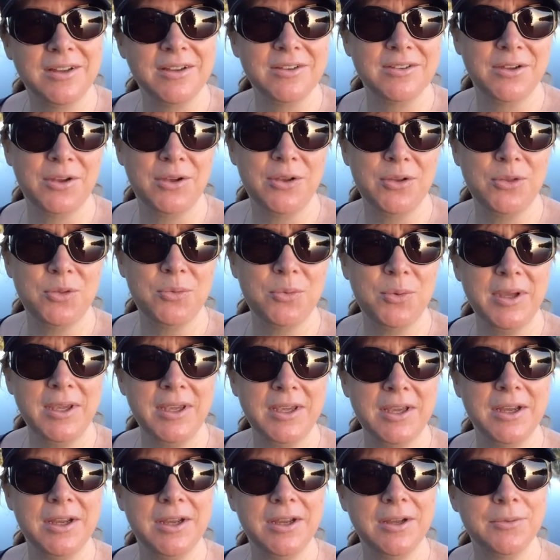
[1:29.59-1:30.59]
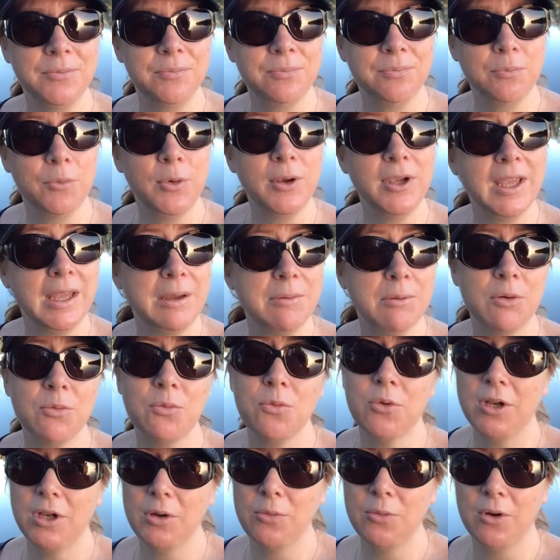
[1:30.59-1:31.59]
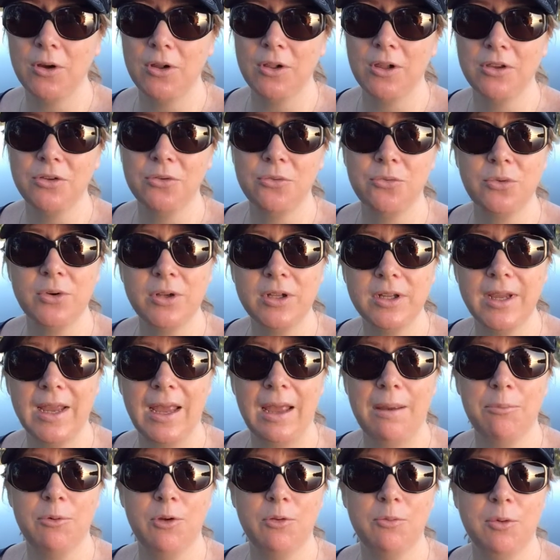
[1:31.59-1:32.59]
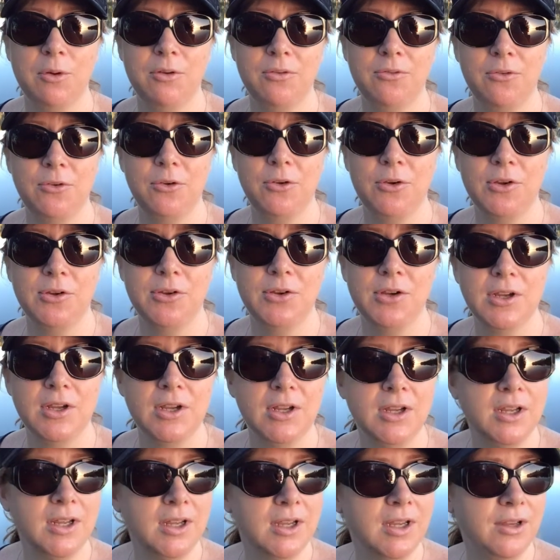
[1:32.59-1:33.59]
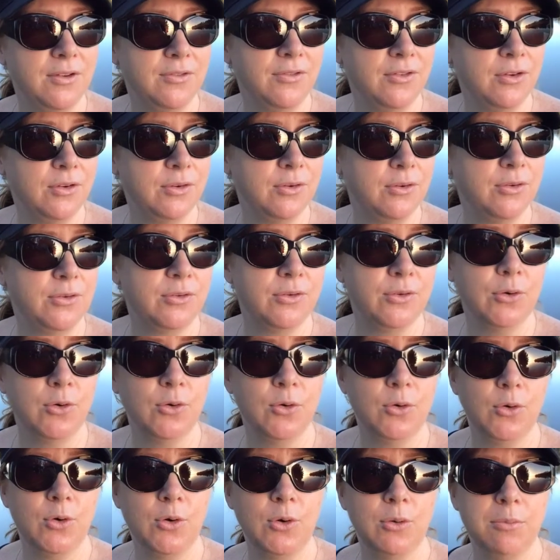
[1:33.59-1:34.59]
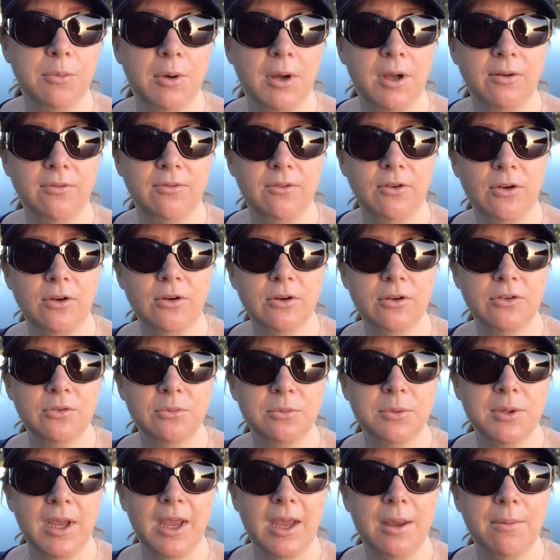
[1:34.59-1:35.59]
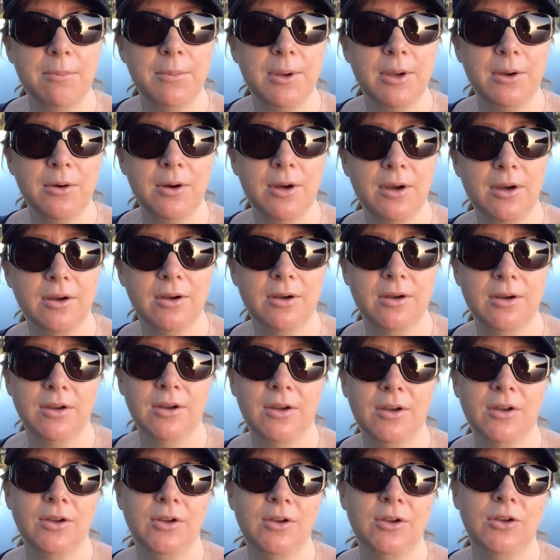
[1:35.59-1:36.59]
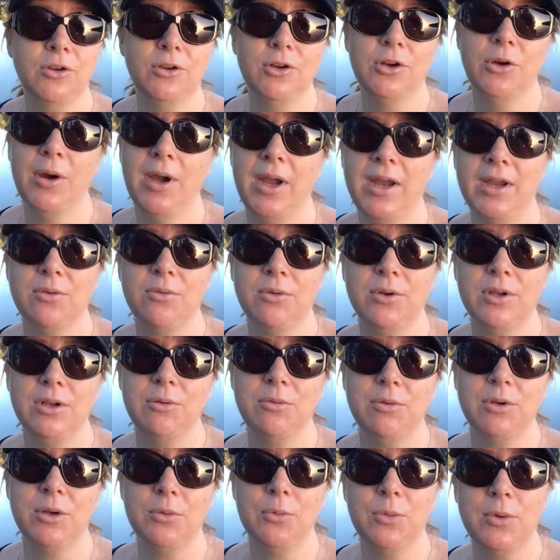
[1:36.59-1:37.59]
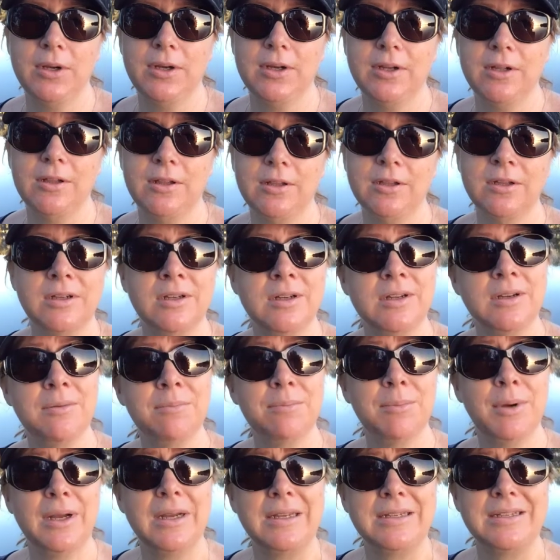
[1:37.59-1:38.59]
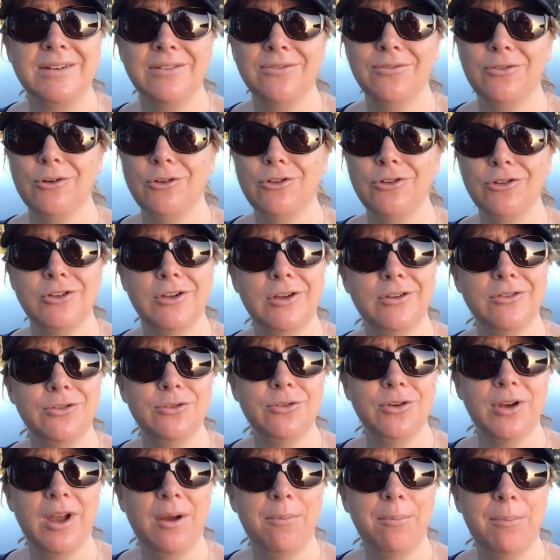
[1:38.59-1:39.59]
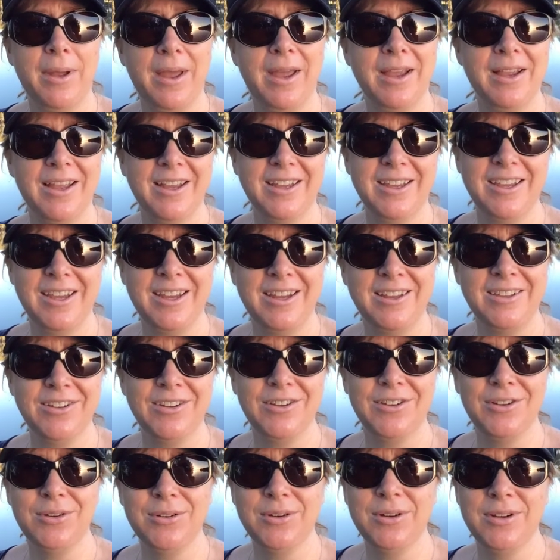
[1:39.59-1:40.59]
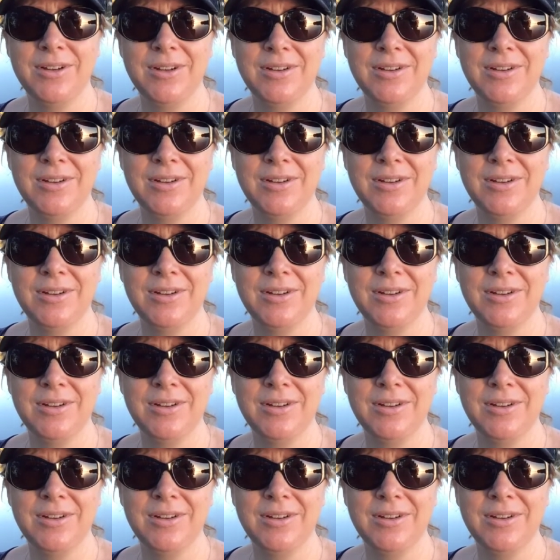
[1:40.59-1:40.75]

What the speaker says: So, the weekend went really well. I was really happy with my food. If you saw my vlogs from Canberra, you know I ate really, really well. But unfortunately, I still come back a kilo.